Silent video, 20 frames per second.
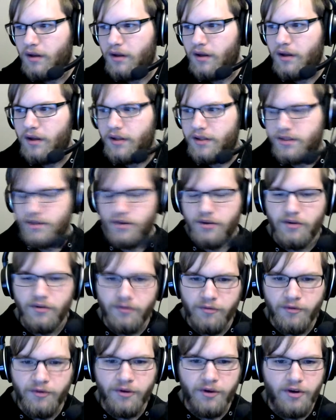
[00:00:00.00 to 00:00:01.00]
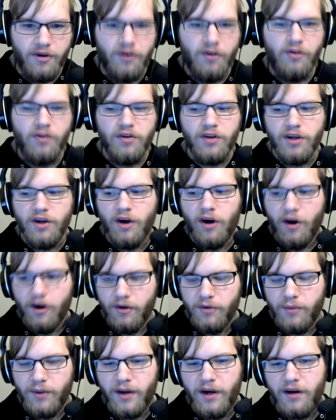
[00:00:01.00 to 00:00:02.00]
it's the early
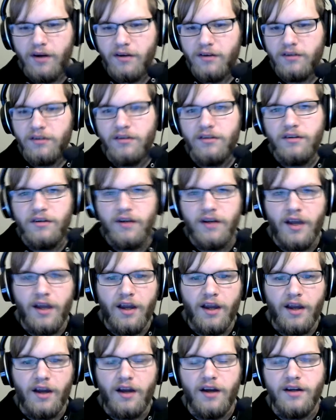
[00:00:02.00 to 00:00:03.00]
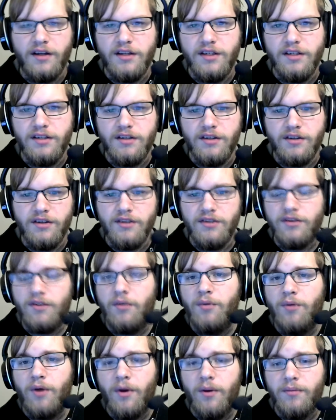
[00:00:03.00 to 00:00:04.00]
hardware, and these are the
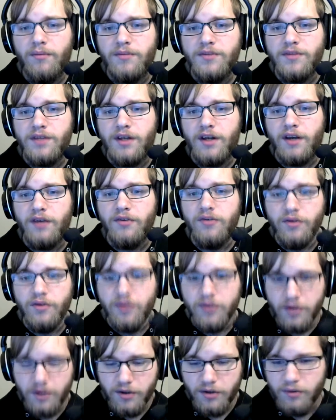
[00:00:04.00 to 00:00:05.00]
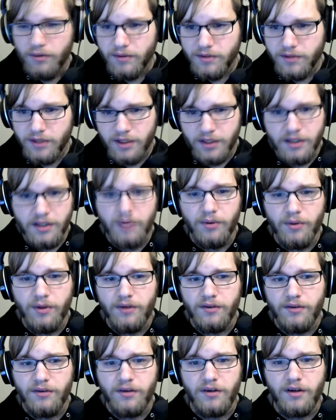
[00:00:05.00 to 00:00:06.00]
problems that I knew I was going to deal
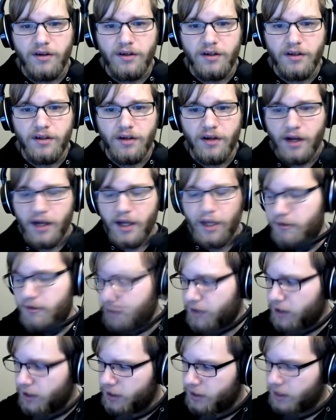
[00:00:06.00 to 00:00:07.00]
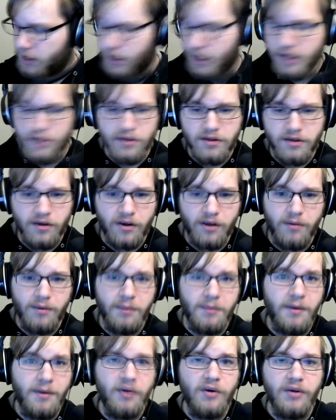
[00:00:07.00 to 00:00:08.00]
with. I got a feeling that that's not going to
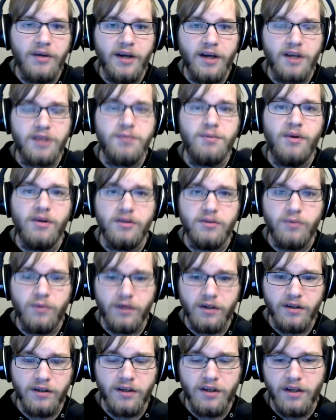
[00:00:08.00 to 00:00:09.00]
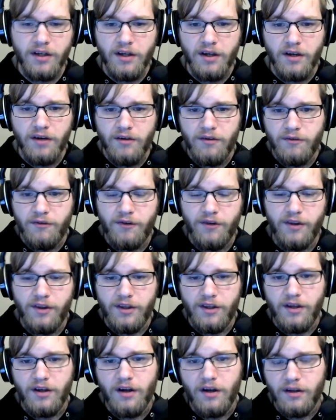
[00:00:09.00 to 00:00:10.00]
be my only Xbox One for
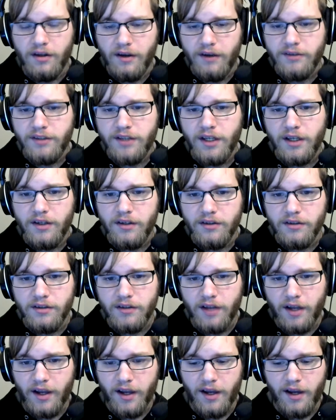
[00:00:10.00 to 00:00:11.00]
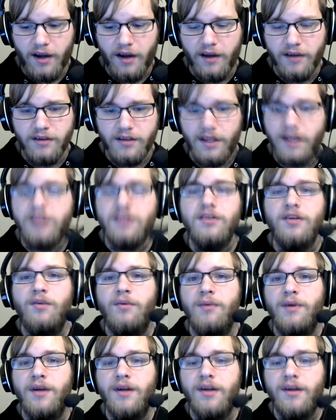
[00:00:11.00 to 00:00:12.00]
the life cycle, and that's going to
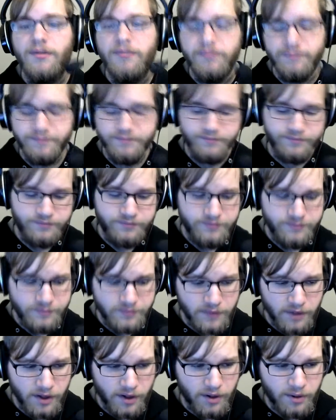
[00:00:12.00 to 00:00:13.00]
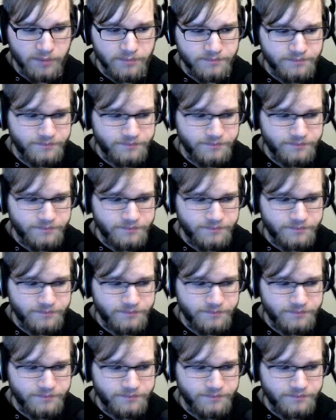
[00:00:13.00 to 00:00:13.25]
be, you know,